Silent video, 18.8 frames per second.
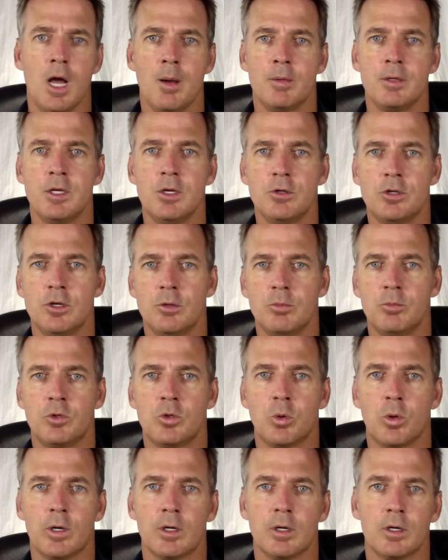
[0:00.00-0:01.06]
YouTube,
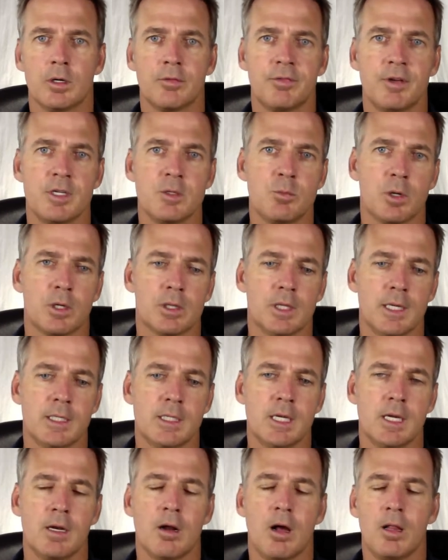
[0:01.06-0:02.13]
Twitter, Facebook,
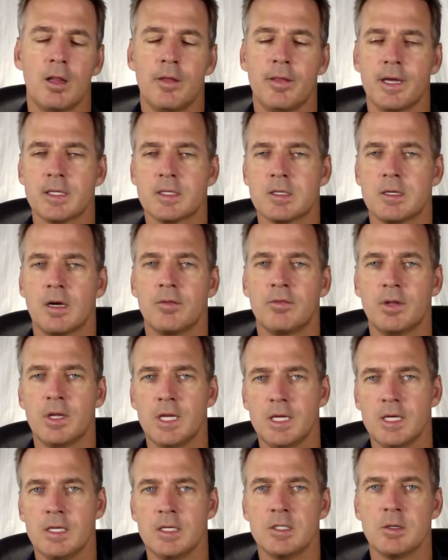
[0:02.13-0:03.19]
LinkedIn, all of that stuff
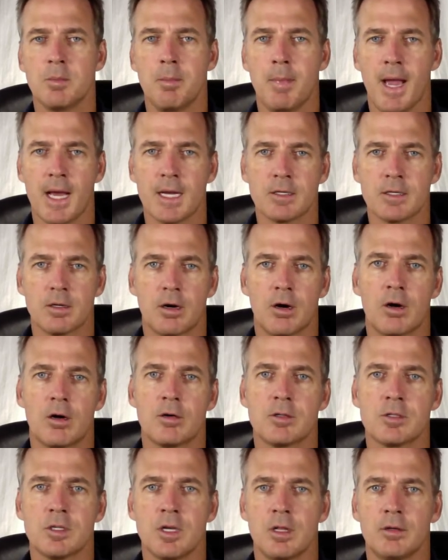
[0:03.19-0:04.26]
is Matt R.
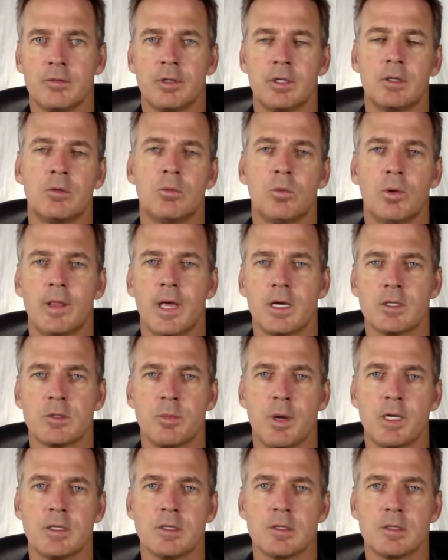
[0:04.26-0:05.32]
Sullivan without
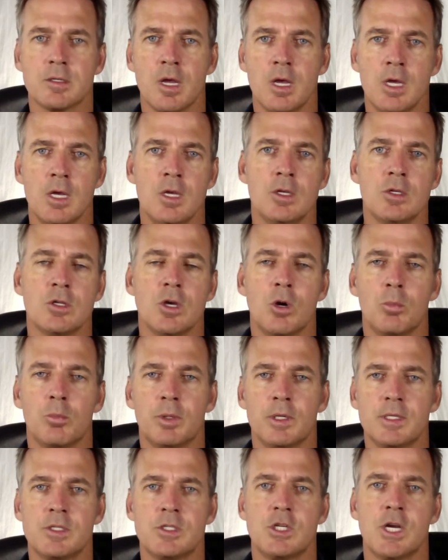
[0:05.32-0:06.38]
spaces. So
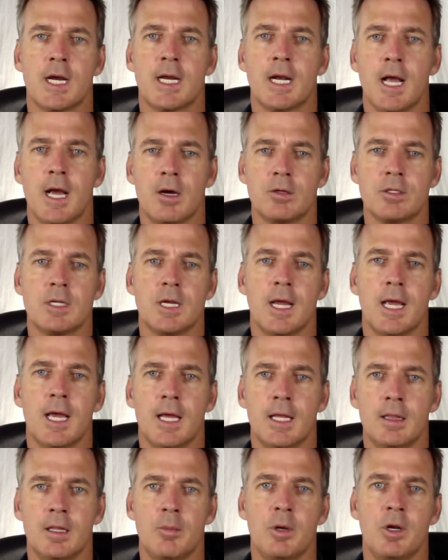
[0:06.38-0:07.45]
please check it out
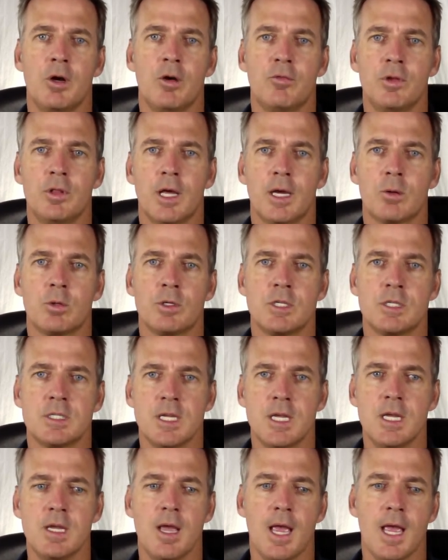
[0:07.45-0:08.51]
and let me know if you like what you
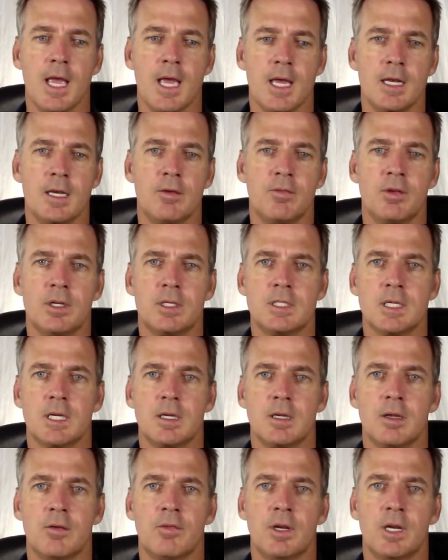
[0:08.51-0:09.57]
see, and if
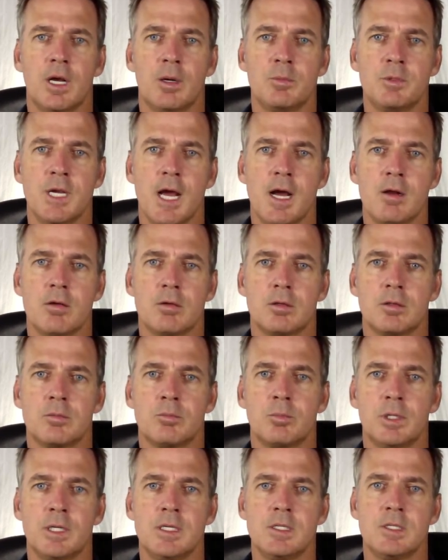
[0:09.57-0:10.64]
it helped you out,
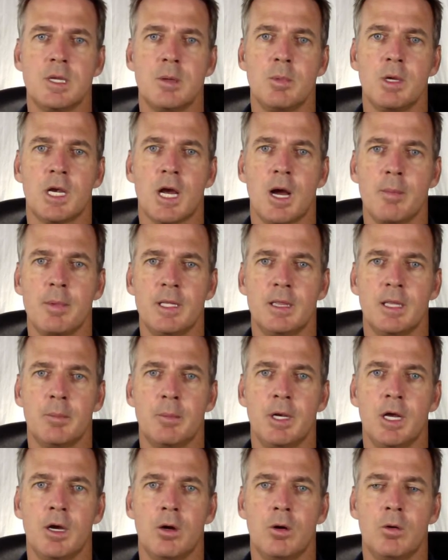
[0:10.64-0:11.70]
please give me a comment. Let
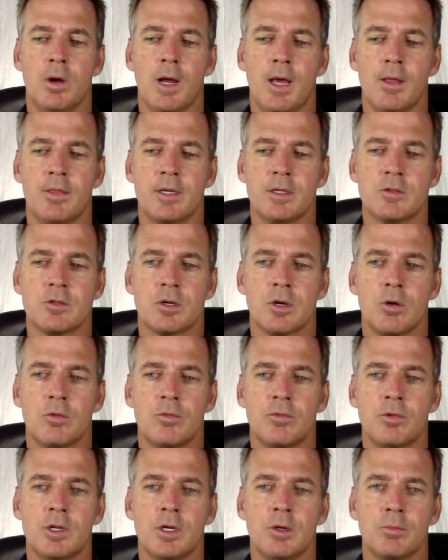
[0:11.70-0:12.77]
me know how things are going
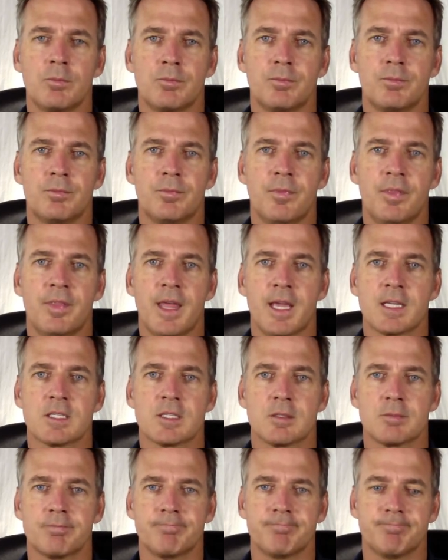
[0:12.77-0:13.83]
for you. Thanks.